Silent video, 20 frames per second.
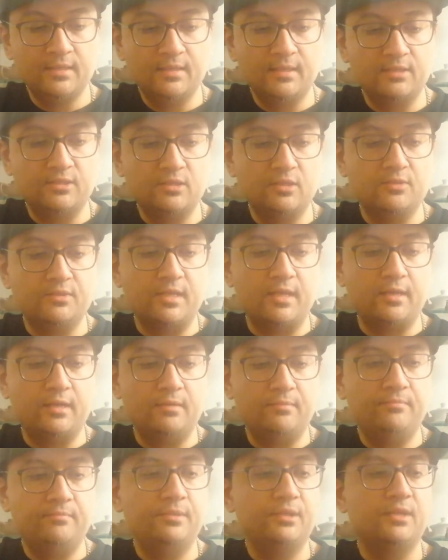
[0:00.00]
Let's close that
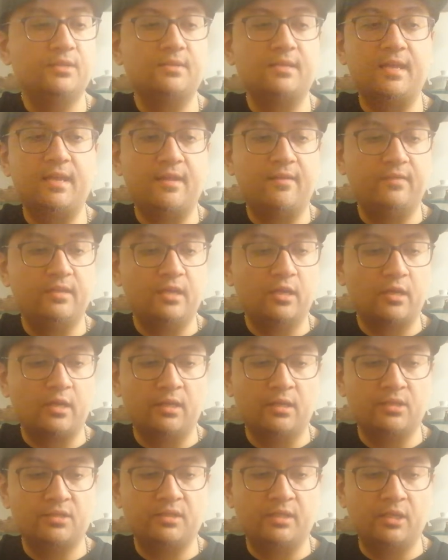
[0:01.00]
up because I have the air
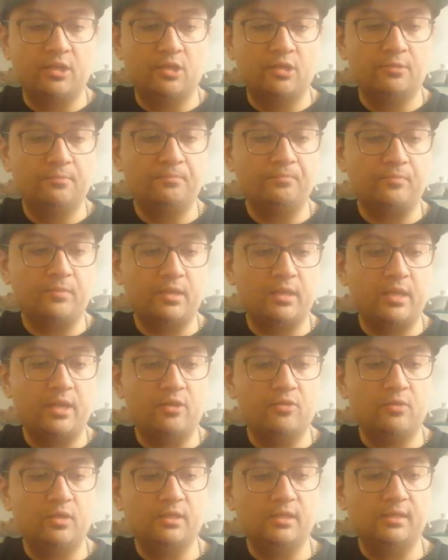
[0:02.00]
conditioning on and I
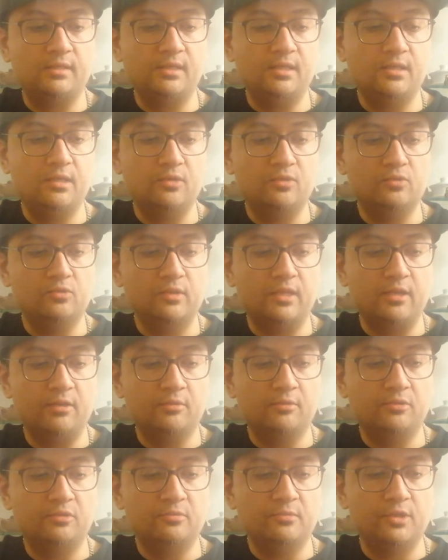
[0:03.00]
don't want the tea to cool
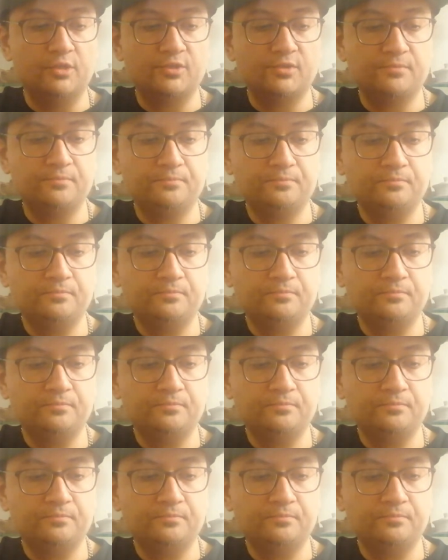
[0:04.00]
down too much.